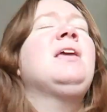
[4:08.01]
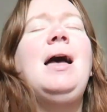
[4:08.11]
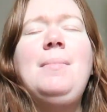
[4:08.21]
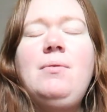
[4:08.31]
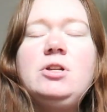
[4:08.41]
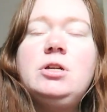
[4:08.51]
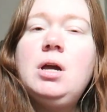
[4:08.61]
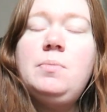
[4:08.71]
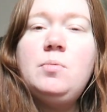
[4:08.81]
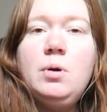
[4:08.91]
I might watch a
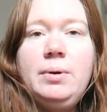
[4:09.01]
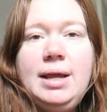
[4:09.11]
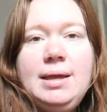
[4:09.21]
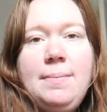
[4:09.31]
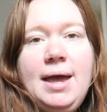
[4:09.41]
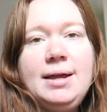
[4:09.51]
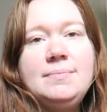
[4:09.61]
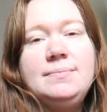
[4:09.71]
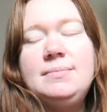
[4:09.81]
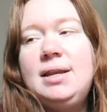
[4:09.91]
couple more when I get back.
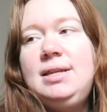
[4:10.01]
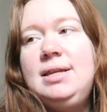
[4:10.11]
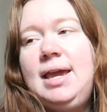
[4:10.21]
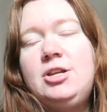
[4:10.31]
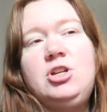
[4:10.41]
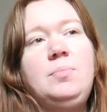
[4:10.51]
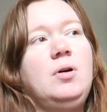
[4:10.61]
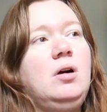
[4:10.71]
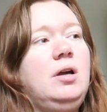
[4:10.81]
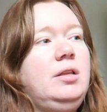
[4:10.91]
I'm, i need to catch up
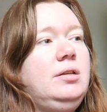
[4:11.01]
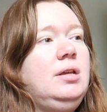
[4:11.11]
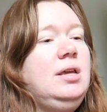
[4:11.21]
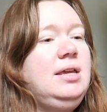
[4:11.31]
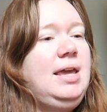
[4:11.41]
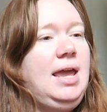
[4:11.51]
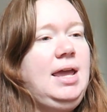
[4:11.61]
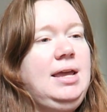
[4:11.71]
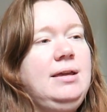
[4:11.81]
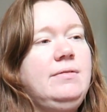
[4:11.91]
on
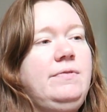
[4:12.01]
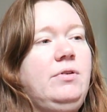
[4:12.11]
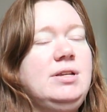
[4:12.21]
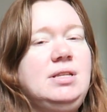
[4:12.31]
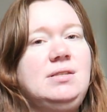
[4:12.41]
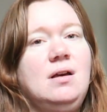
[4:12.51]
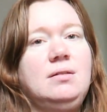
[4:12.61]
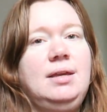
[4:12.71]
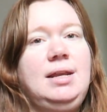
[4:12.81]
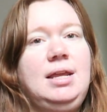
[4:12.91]
Kay, the Crazy
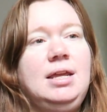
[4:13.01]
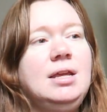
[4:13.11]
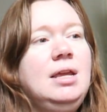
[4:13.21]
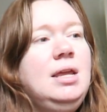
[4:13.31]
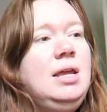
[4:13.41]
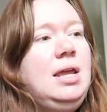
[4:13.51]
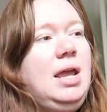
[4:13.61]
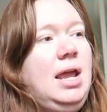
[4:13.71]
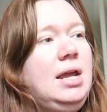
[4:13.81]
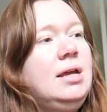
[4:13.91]
Sock Lady,
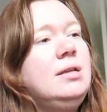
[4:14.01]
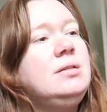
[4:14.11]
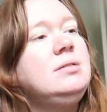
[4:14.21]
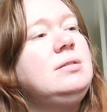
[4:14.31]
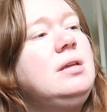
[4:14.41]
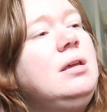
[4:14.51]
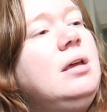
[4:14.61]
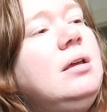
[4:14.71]
and